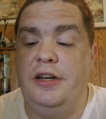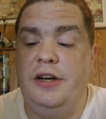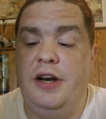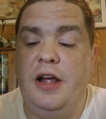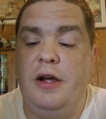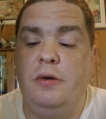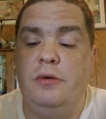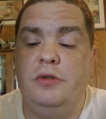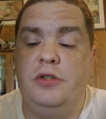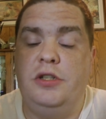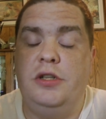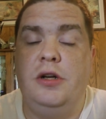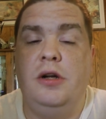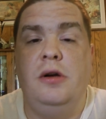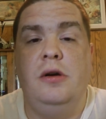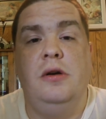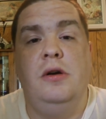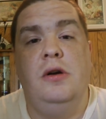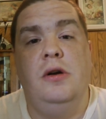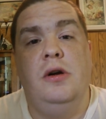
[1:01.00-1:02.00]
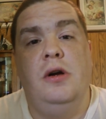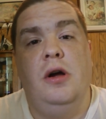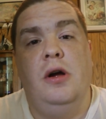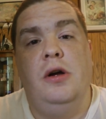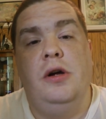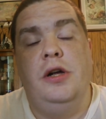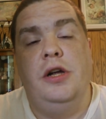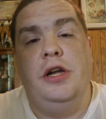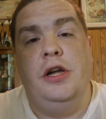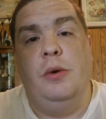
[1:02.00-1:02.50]
announced
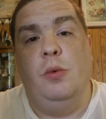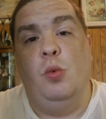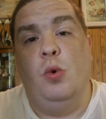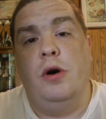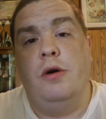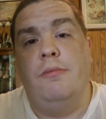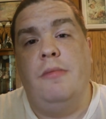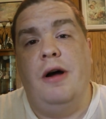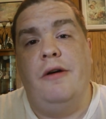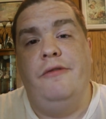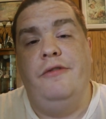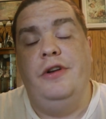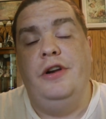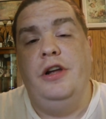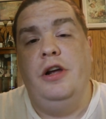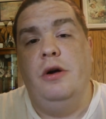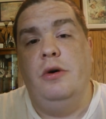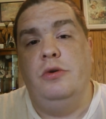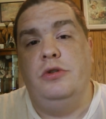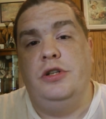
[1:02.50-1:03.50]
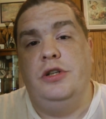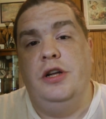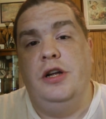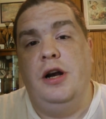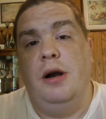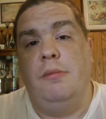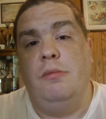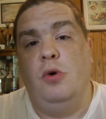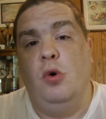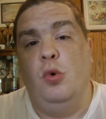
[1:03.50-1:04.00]
in one of my videos
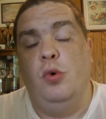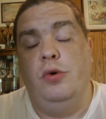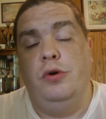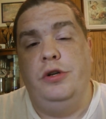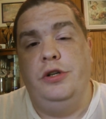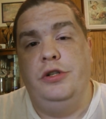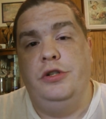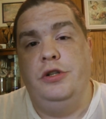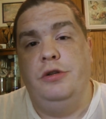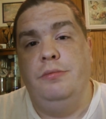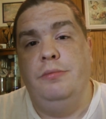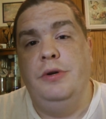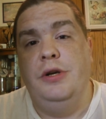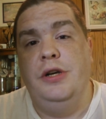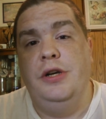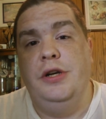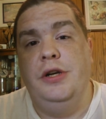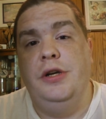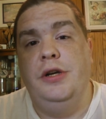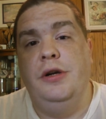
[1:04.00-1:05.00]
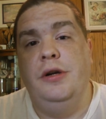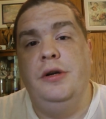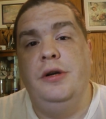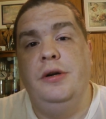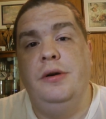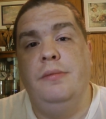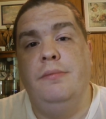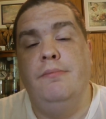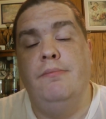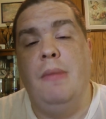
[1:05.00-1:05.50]
that I'm going to be
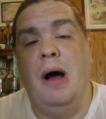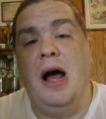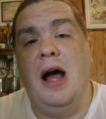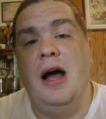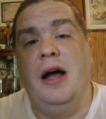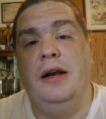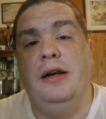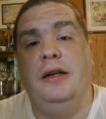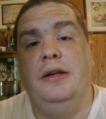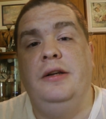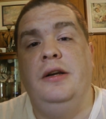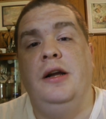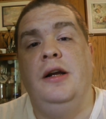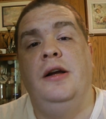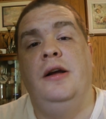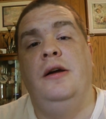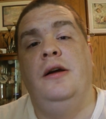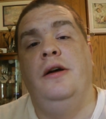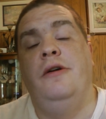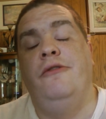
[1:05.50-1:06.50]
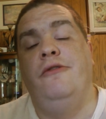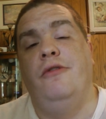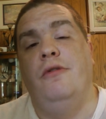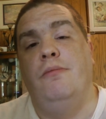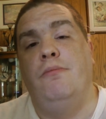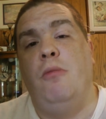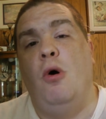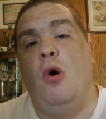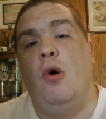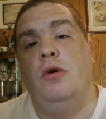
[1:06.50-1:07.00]
buying for
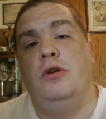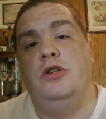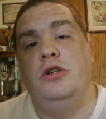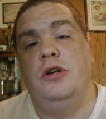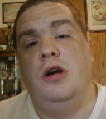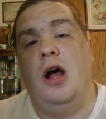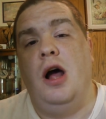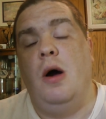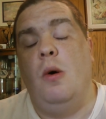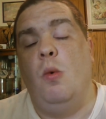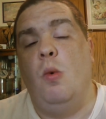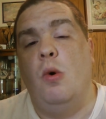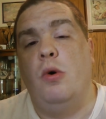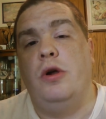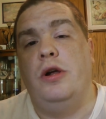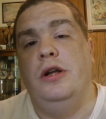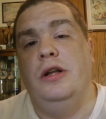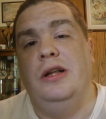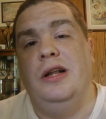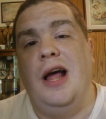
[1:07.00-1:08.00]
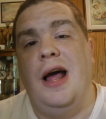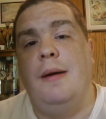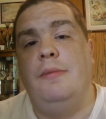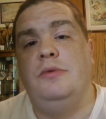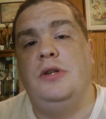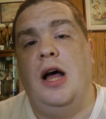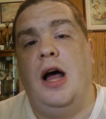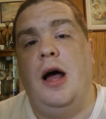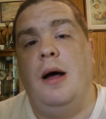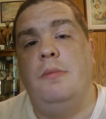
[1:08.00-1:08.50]
parts of not working
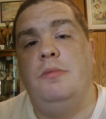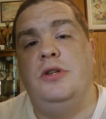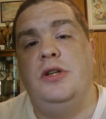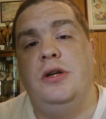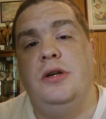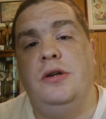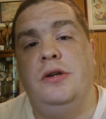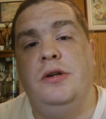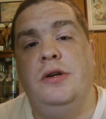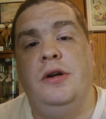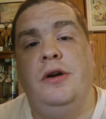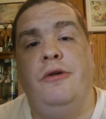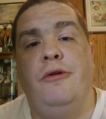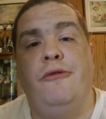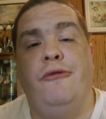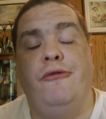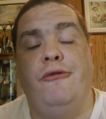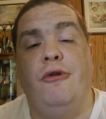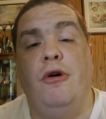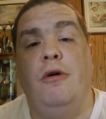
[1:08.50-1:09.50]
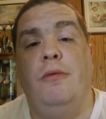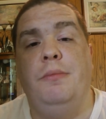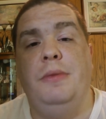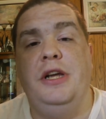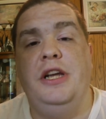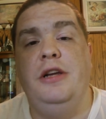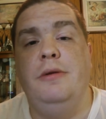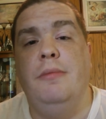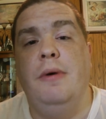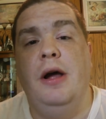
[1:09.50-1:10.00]
laptops from
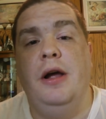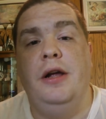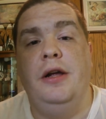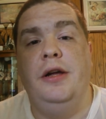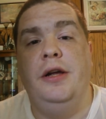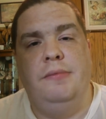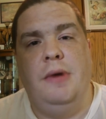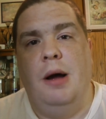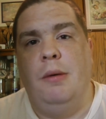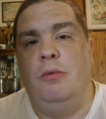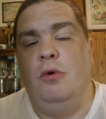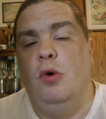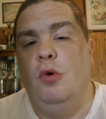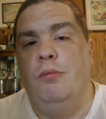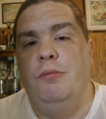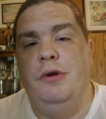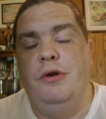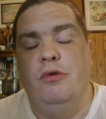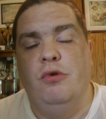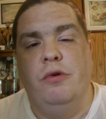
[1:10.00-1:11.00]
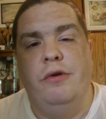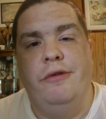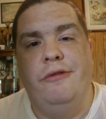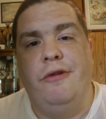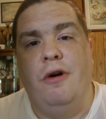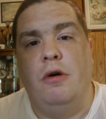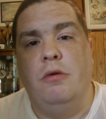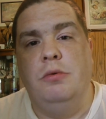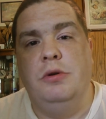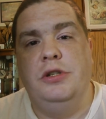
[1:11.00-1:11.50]
eBay. I'm going to be
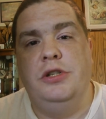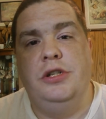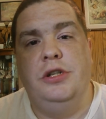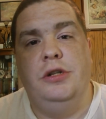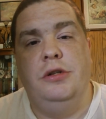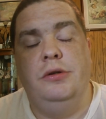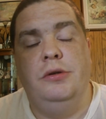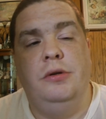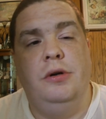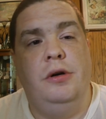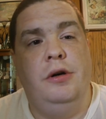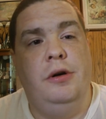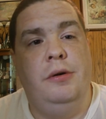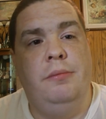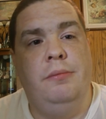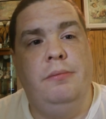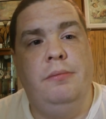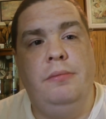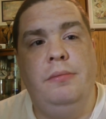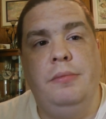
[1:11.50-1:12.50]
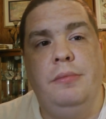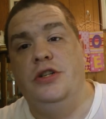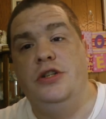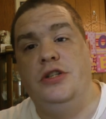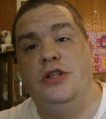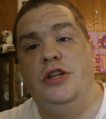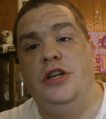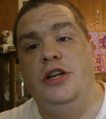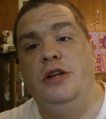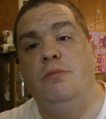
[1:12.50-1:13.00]
refurbishing um,
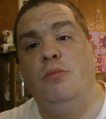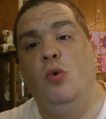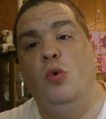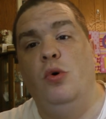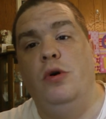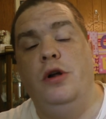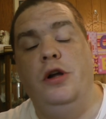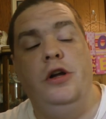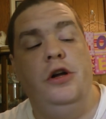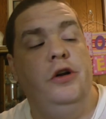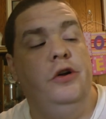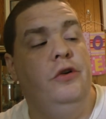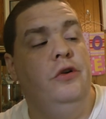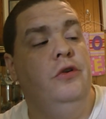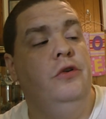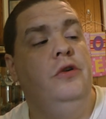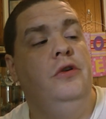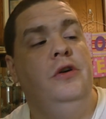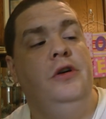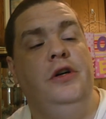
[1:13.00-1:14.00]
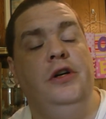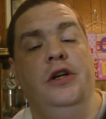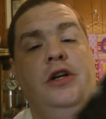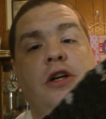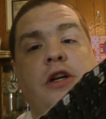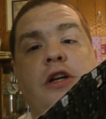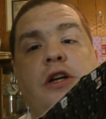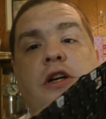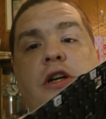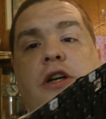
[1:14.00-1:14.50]
this keyboard here
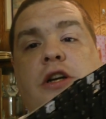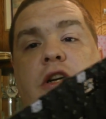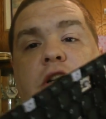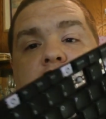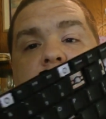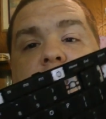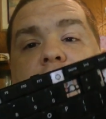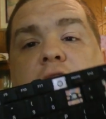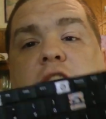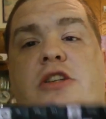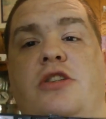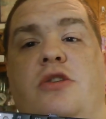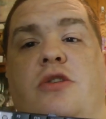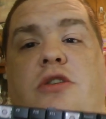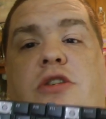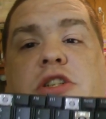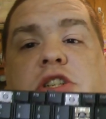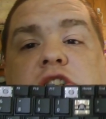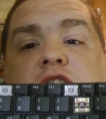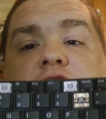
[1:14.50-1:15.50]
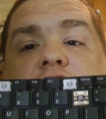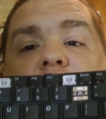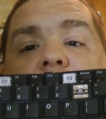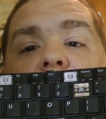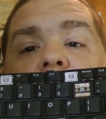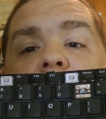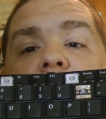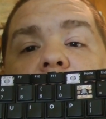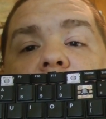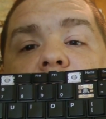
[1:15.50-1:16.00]
is actually
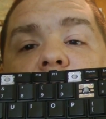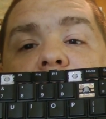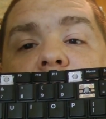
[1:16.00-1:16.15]
shot.